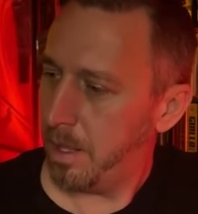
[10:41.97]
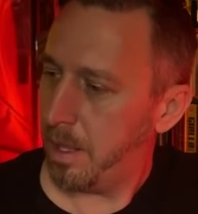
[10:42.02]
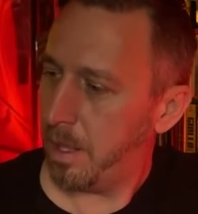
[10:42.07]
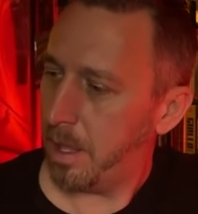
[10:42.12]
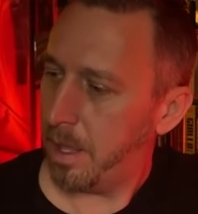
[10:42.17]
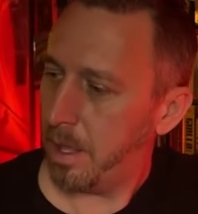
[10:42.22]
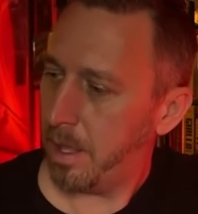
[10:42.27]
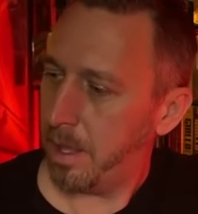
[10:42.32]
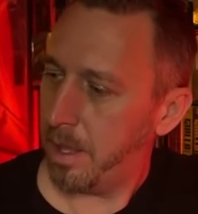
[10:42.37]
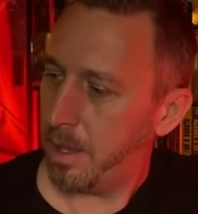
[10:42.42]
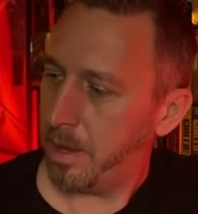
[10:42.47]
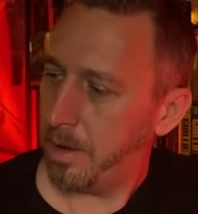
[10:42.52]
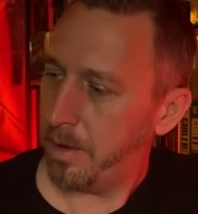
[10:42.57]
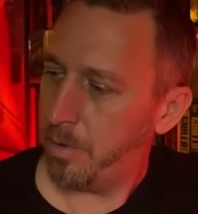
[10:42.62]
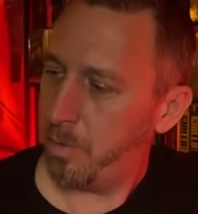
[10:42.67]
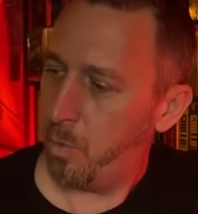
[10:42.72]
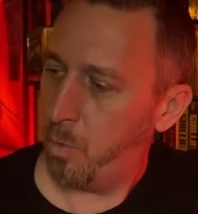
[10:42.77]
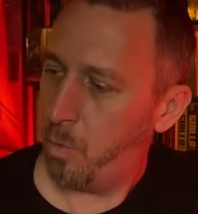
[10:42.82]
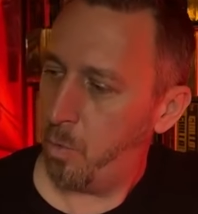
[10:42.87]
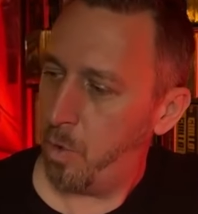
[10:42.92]
and
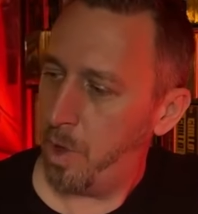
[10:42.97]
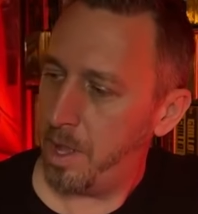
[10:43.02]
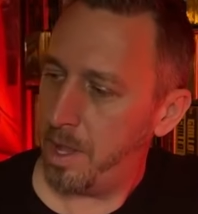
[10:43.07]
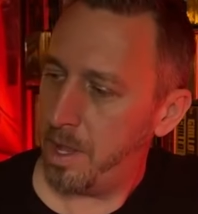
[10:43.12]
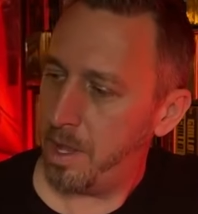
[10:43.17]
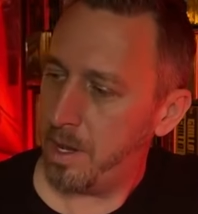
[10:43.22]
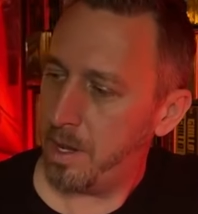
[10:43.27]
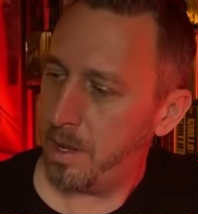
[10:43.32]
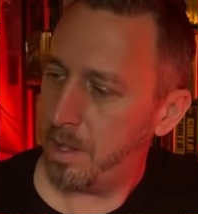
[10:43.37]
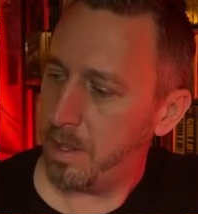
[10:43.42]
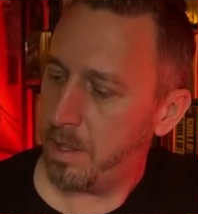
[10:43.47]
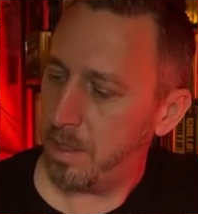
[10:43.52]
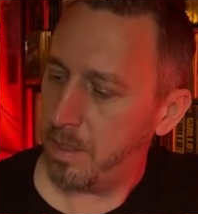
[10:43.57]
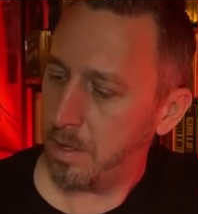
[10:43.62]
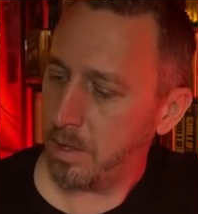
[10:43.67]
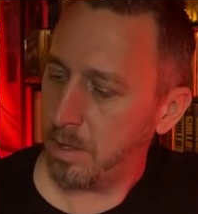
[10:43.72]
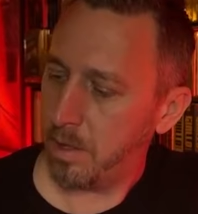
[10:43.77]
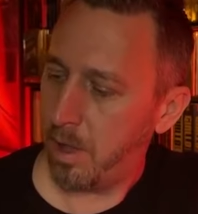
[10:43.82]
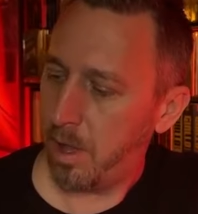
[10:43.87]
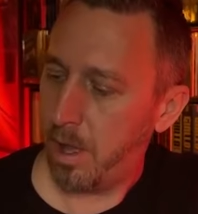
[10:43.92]
When the
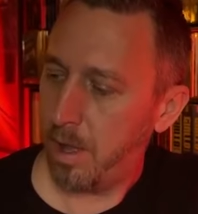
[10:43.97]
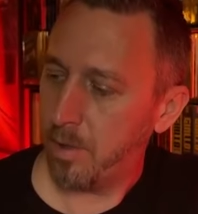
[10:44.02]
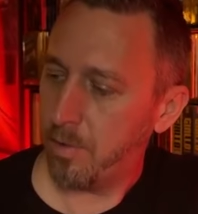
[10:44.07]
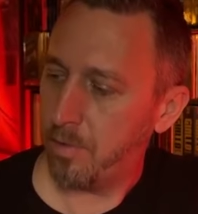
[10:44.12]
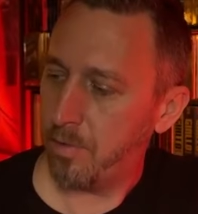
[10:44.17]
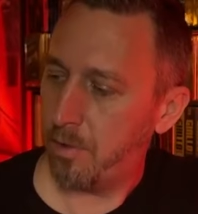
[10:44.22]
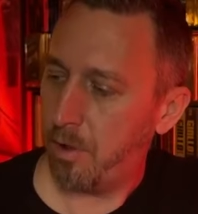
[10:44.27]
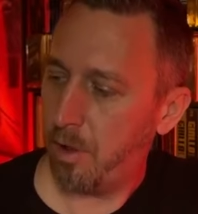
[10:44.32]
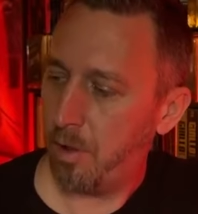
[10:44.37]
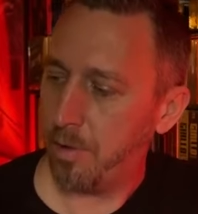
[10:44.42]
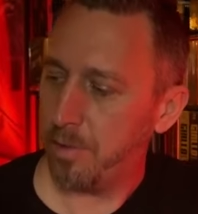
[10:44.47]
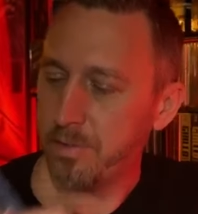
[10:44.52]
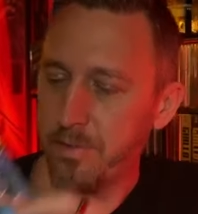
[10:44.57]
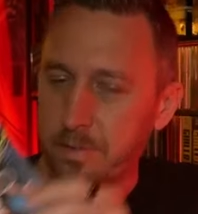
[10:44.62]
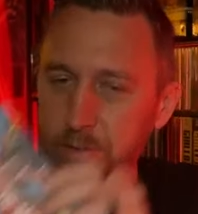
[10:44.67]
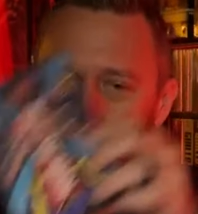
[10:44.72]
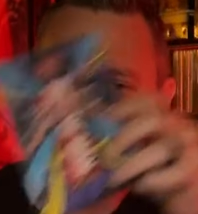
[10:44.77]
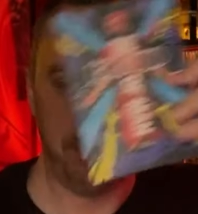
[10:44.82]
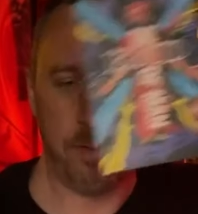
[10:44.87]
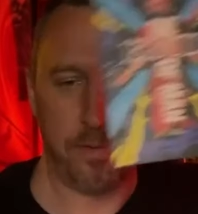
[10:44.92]
Gods Fall
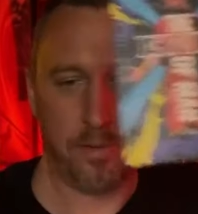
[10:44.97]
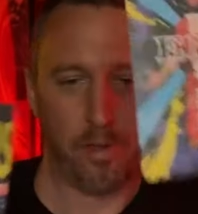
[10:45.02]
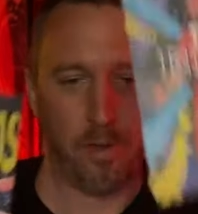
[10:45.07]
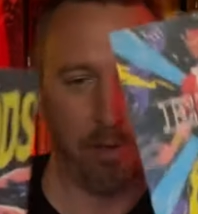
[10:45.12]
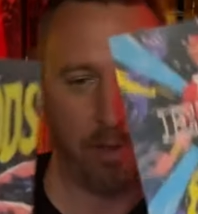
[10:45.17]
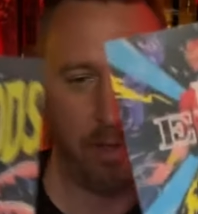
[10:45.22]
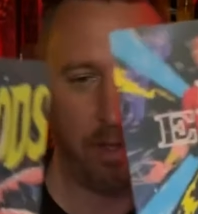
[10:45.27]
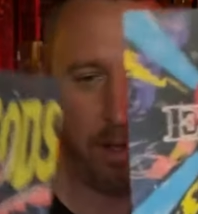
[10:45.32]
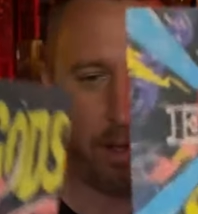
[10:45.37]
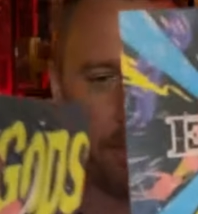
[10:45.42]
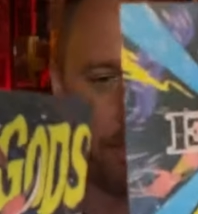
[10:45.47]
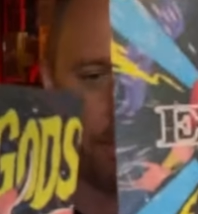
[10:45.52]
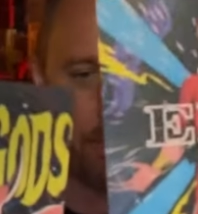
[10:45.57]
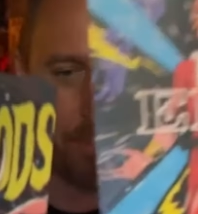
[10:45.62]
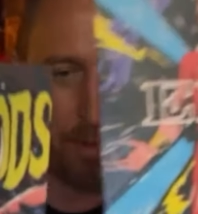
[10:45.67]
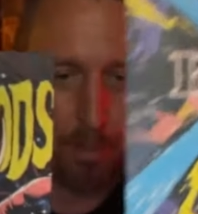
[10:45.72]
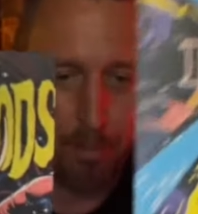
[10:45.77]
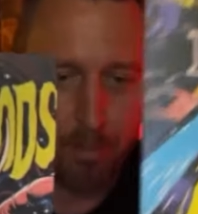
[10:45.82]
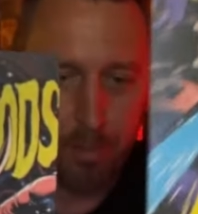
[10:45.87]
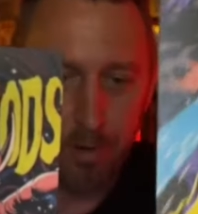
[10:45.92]
Asleep. So again, I'm,
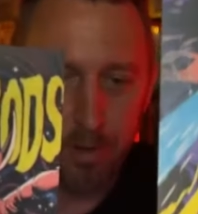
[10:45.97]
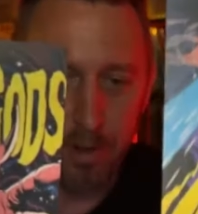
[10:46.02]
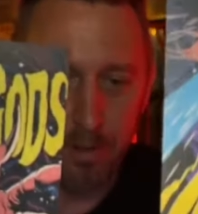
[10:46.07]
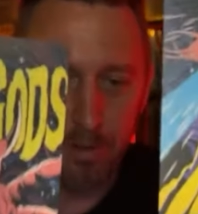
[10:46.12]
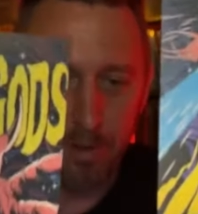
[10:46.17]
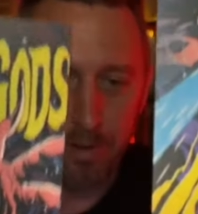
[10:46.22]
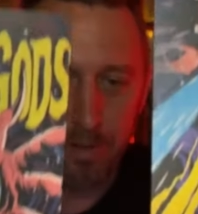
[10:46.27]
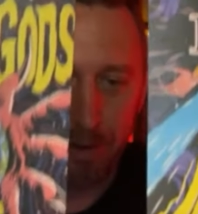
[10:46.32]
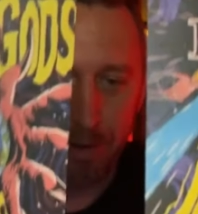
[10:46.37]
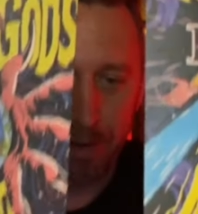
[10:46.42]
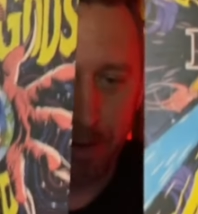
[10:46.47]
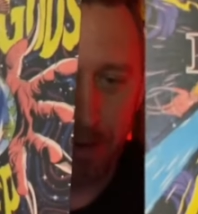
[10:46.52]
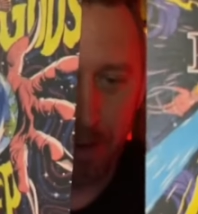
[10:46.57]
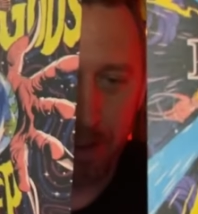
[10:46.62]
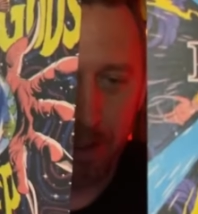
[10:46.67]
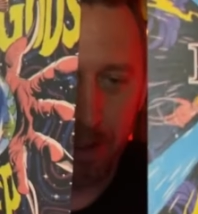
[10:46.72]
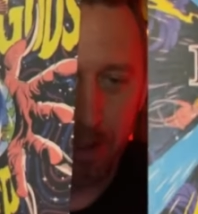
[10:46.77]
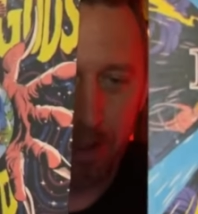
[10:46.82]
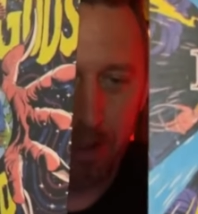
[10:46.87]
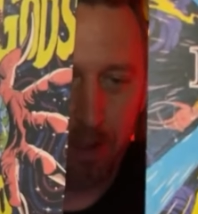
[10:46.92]
I'm pretty interested in
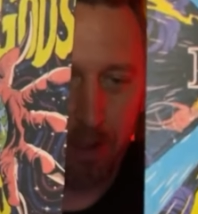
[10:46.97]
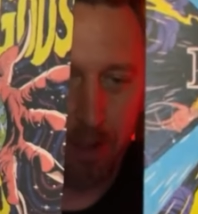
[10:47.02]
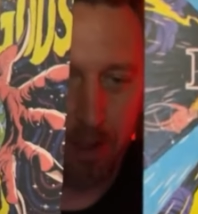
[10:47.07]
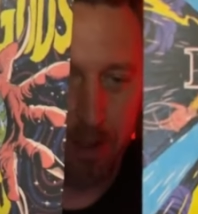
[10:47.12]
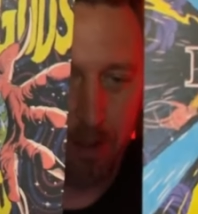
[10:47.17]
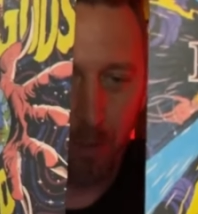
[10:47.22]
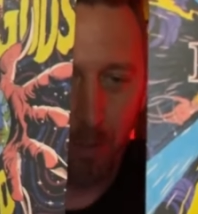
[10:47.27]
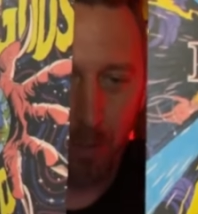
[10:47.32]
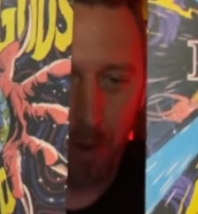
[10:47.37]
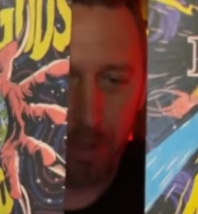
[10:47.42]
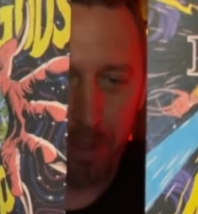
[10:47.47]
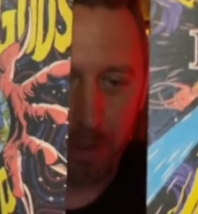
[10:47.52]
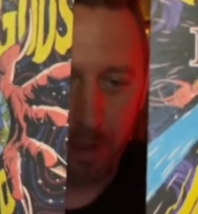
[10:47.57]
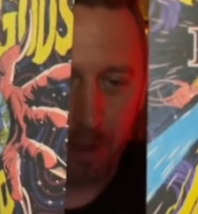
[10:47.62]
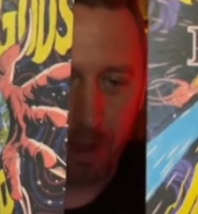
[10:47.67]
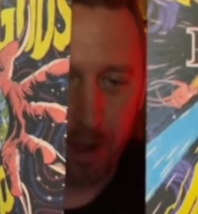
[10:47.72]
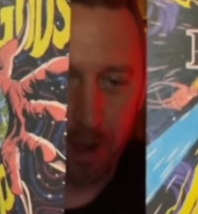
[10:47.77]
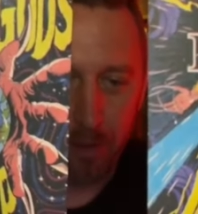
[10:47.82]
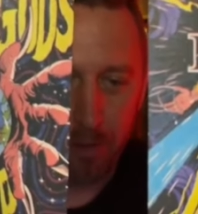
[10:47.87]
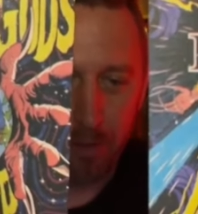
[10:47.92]
When the
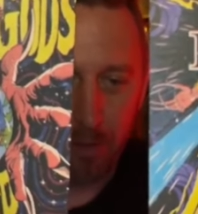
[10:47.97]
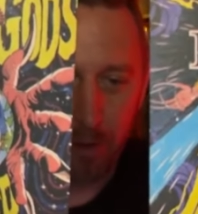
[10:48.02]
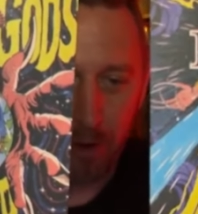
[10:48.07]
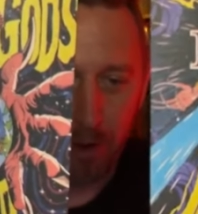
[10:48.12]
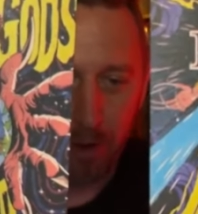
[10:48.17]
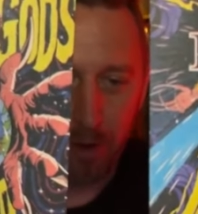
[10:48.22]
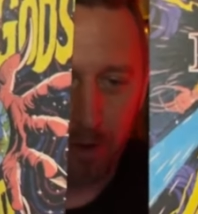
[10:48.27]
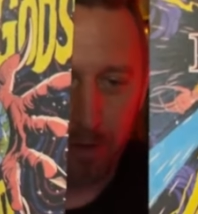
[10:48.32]
Gods Fall